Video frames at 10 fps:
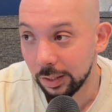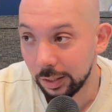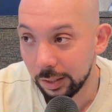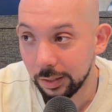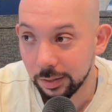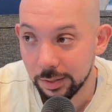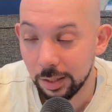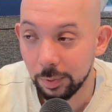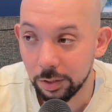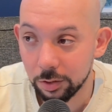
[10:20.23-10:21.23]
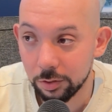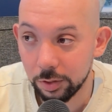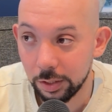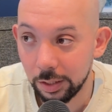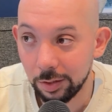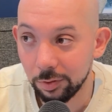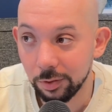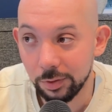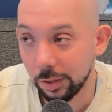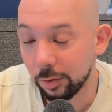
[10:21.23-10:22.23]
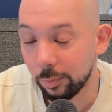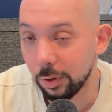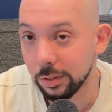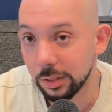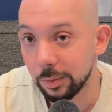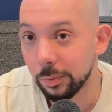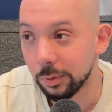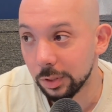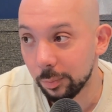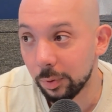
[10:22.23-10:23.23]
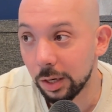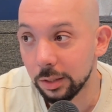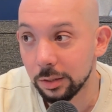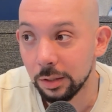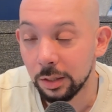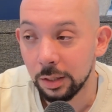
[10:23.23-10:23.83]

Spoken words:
in the same industry, even if they're not personally building a brand.